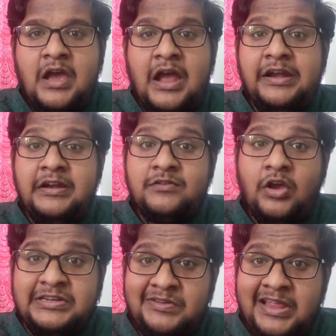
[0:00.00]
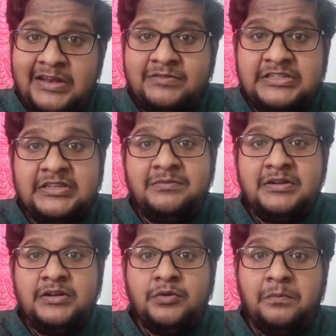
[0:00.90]
And it is actually
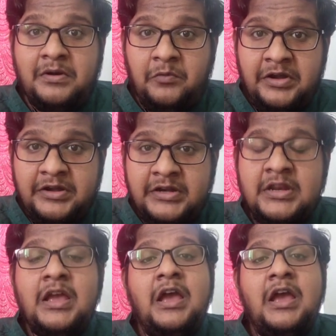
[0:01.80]
advisable to prevent it